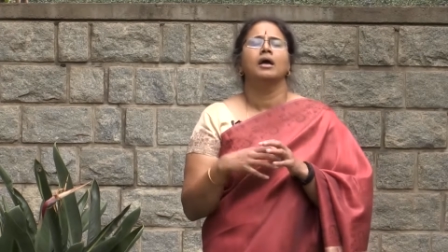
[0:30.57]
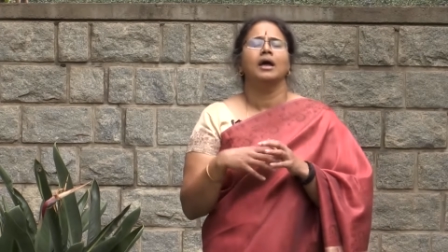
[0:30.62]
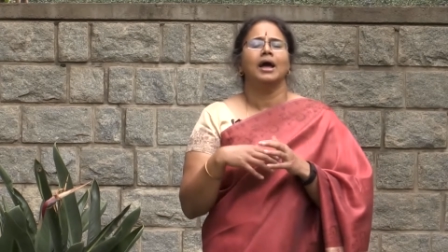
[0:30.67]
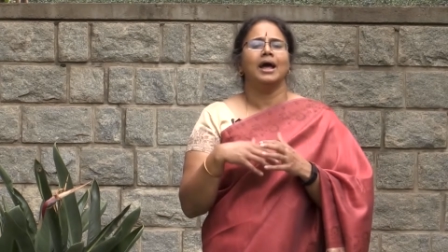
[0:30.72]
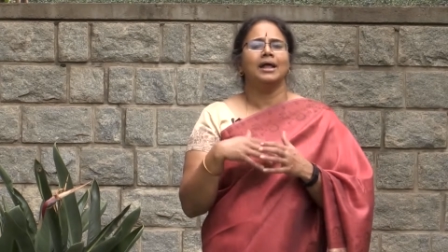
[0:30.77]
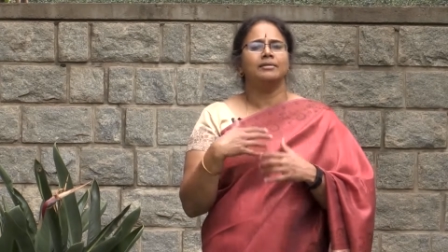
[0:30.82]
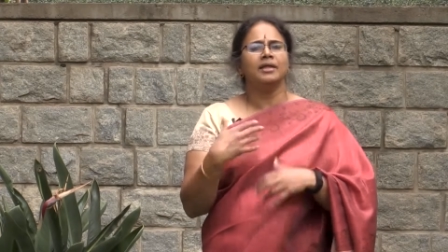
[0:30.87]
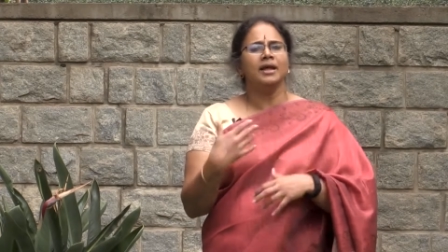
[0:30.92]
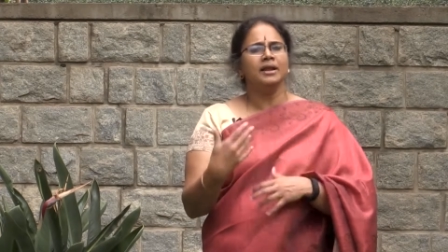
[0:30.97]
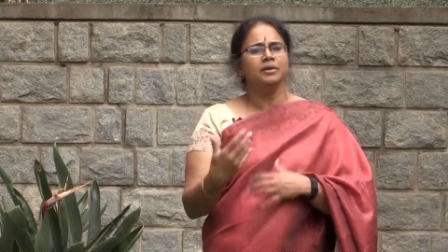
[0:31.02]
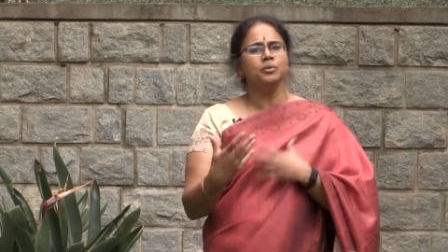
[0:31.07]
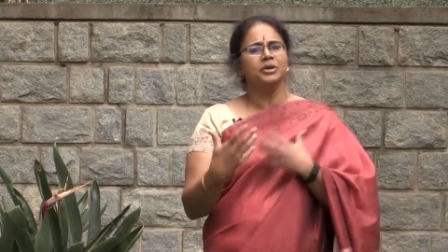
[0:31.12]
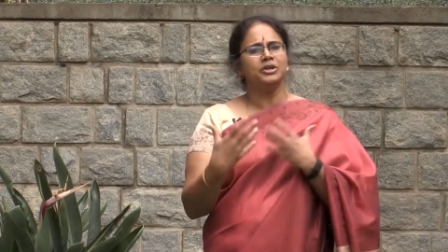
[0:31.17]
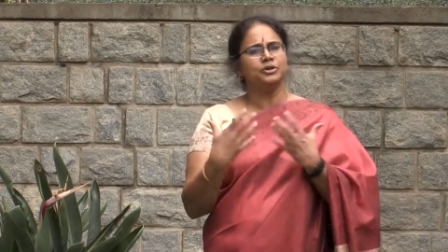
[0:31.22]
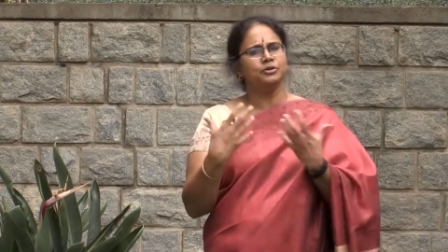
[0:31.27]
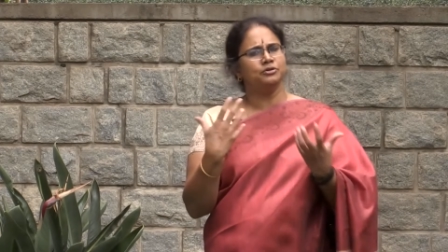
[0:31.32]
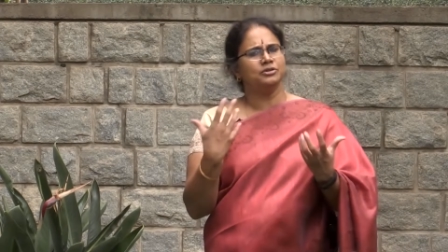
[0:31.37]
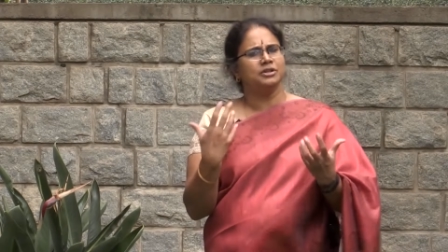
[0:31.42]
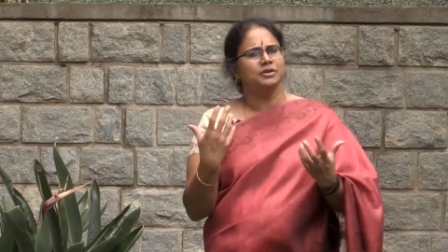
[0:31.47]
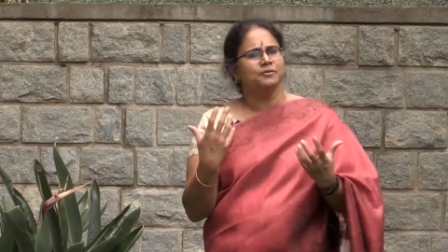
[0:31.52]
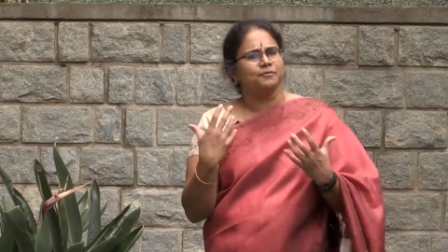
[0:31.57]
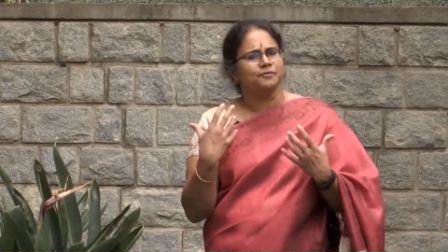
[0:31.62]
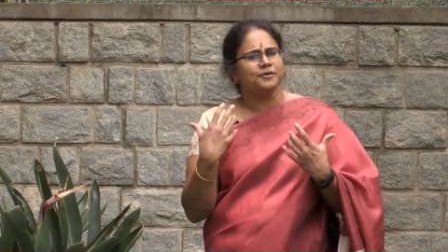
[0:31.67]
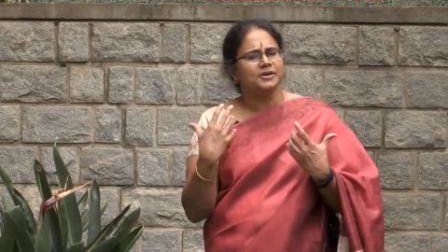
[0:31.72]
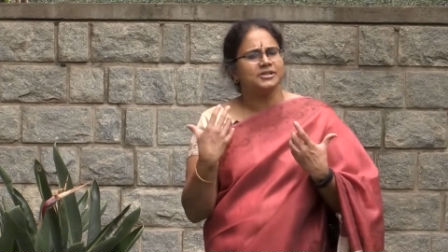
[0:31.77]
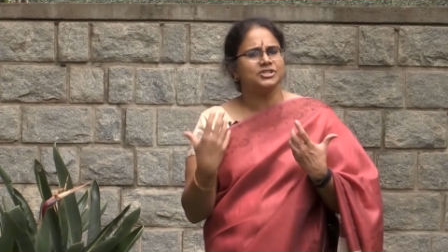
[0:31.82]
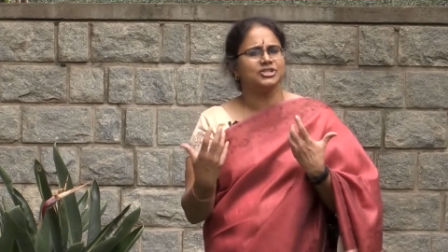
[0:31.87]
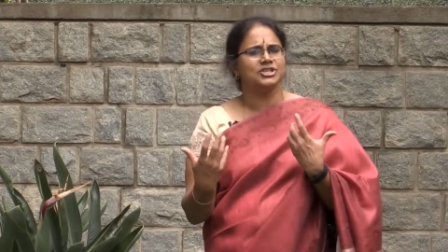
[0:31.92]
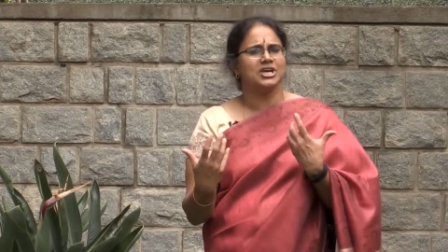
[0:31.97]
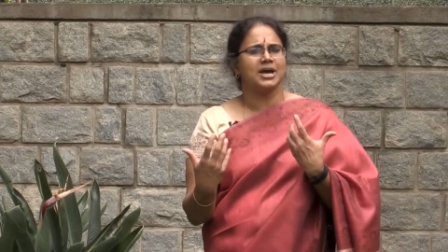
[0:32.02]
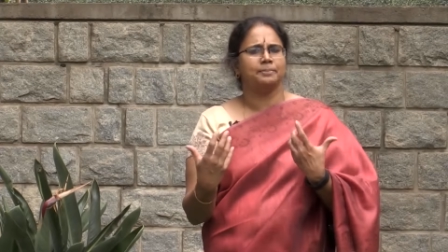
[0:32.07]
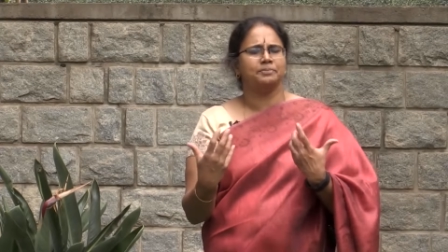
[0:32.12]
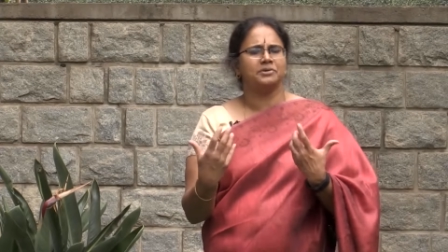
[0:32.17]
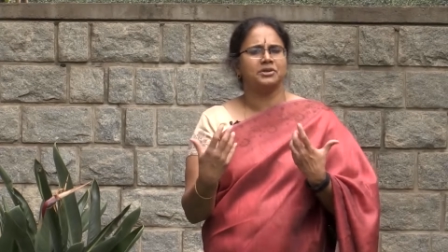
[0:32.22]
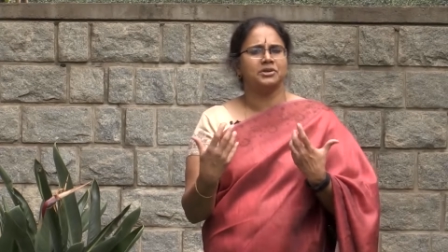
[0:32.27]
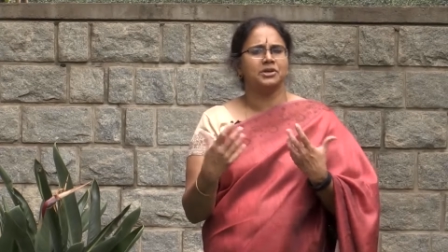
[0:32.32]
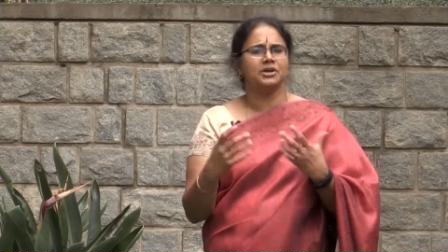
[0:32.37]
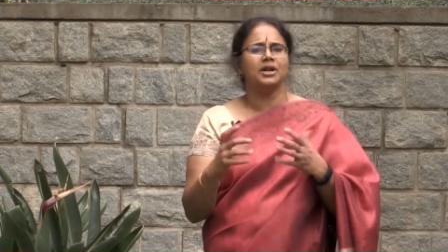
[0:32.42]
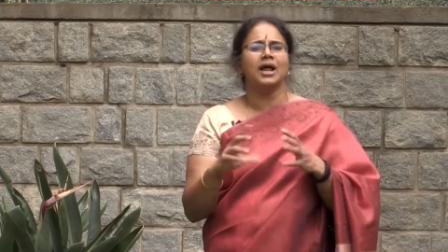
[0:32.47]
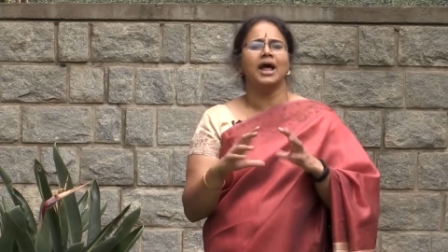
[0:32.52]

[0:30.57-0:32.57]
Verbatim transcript: And then we took the first chapter,